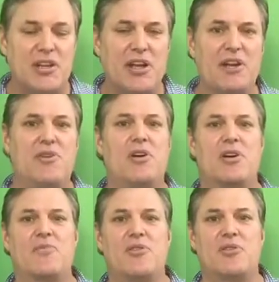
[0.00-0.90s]
of a
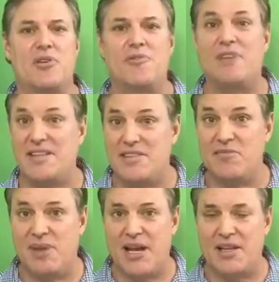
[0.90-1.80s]
harmful or
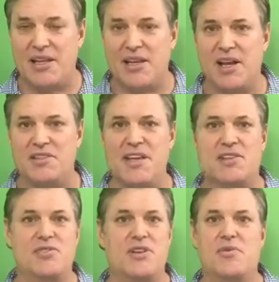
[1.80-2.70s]
offensive bodily
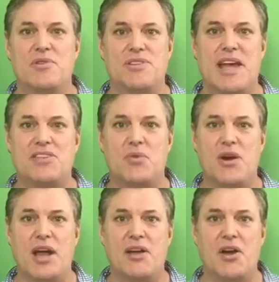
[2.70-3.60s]
contact. So in other words, that's
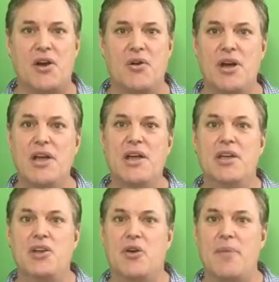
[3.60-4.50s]
where I go,
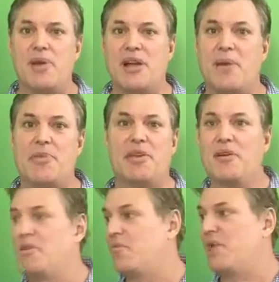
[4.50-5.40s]
I pick up
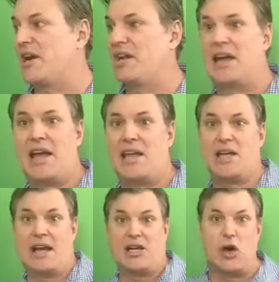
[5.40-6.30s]
the brick and
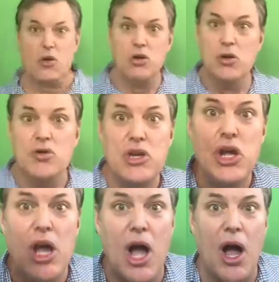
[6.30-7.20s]
I go, ooh,
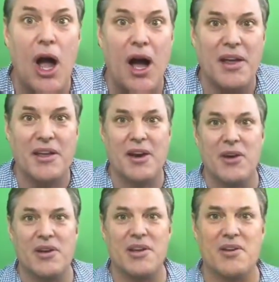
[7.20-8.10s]
yeah,
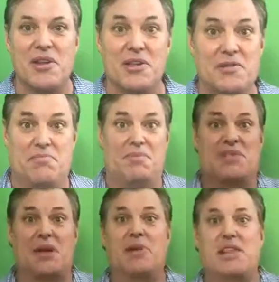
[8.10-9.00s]
and
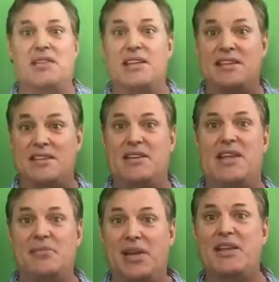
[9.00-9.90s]
somebody
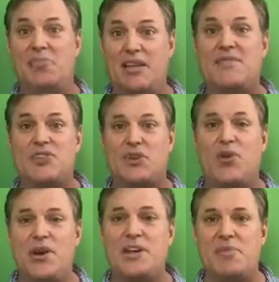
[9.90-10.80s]
imminently believes they're
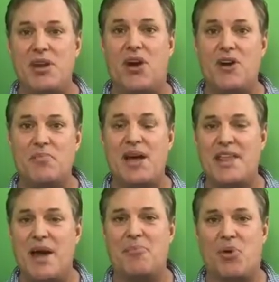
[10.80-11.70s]
going to be harmed by
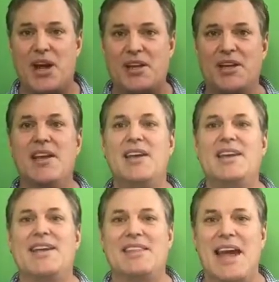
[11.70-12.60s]
that brick.
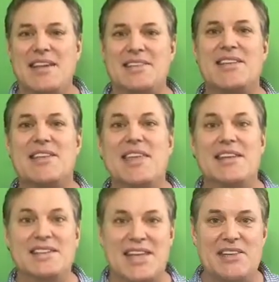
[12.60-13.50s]
That's the
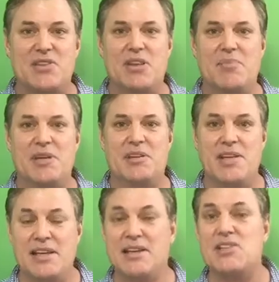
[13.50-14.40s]
intent to commit
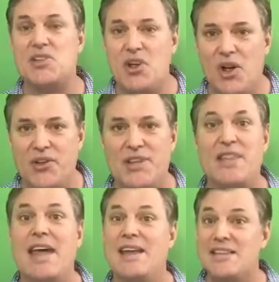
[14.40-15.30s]
an assault.
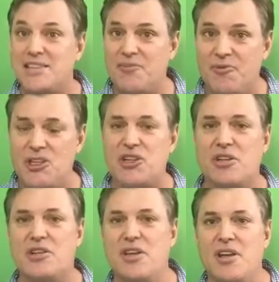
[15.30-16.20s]
That is
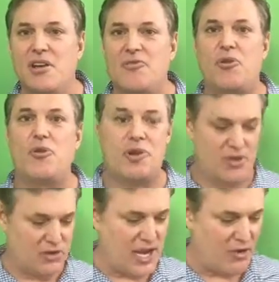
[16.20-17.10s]
sufficient
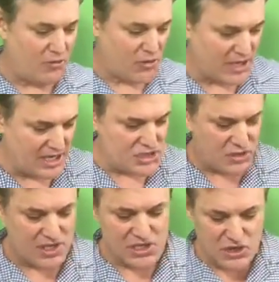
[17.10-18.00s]
under California
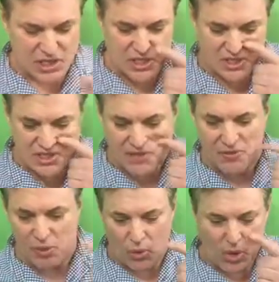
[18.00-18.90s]
jury instructions
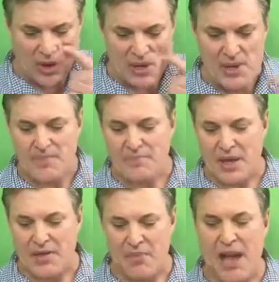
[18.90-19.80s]
for
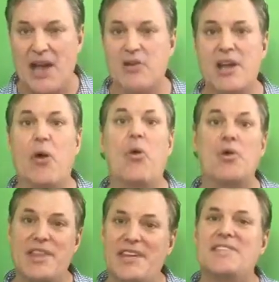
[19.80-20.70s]
the battery
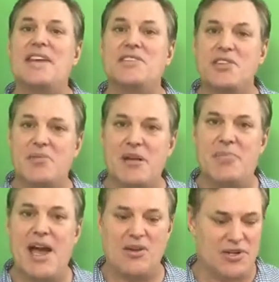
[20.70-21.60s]
or the intent to commit a
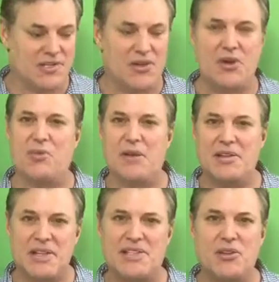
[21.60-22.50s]
battery. So
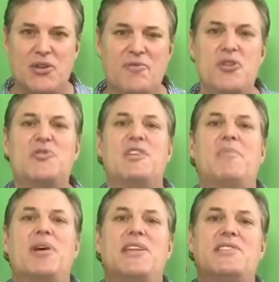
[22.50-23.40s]
it gets a little
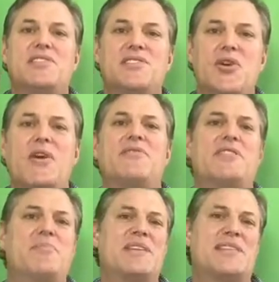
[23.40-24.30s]
confusing, but just know if
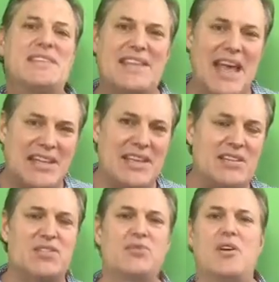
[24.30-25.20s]
somebody's
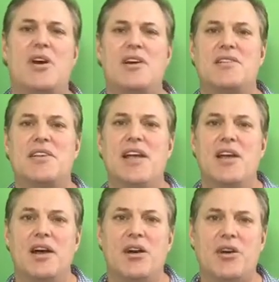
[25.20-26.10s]
intending to cause
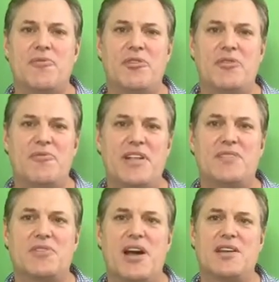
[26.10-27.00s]
a harmful or
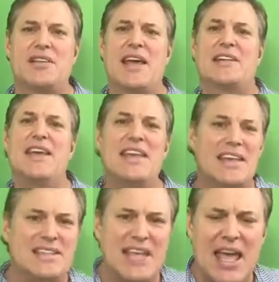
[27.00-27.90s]
offensive contact,
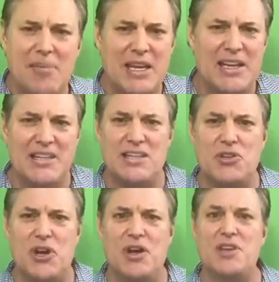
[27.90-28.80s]
intending to
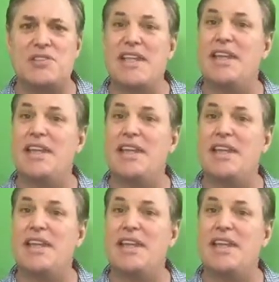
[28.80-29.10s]
cause